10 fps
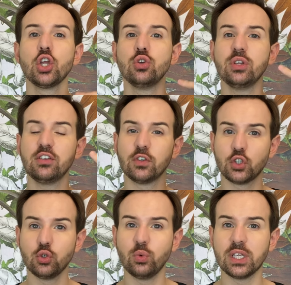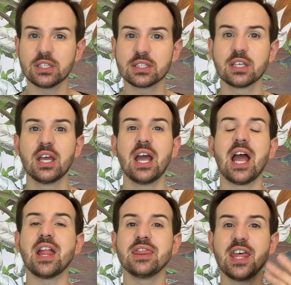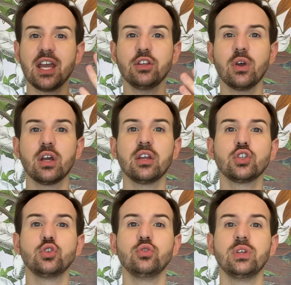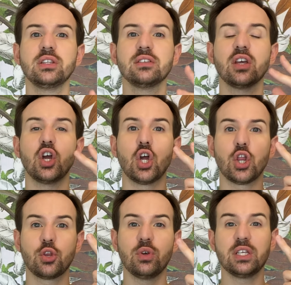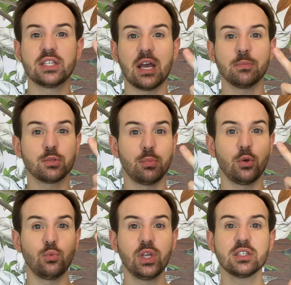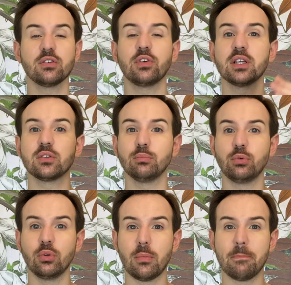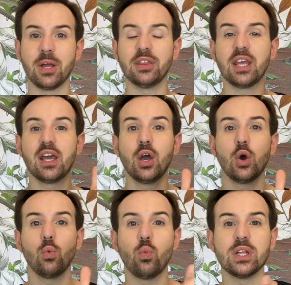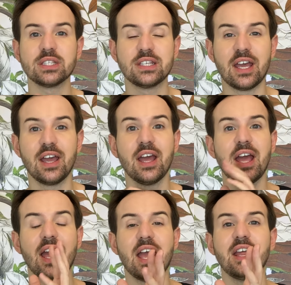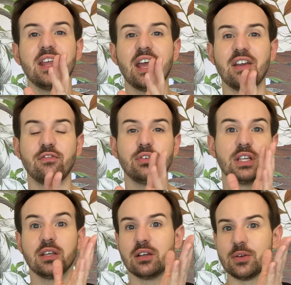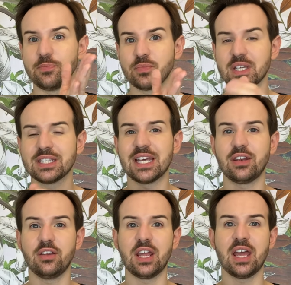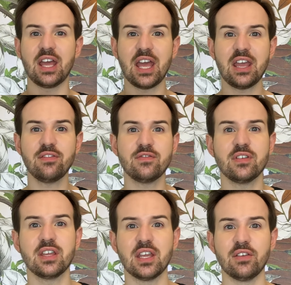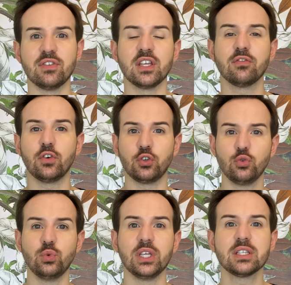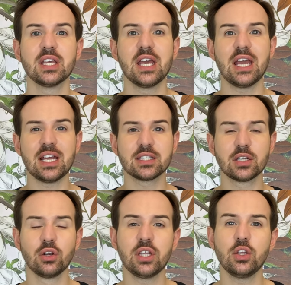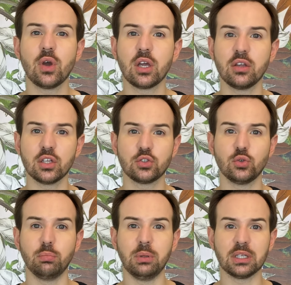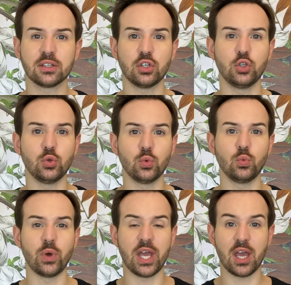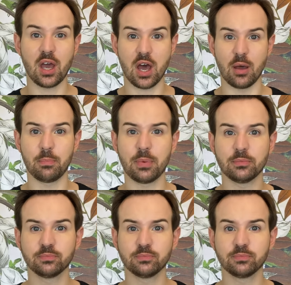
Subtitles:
You do it for 2 weeks. And then you are going to do it 3 times per week. So for example, Monday, Wednesday, and every Saturday, every evening for 2 weeks. And slowly you are going to build your way up.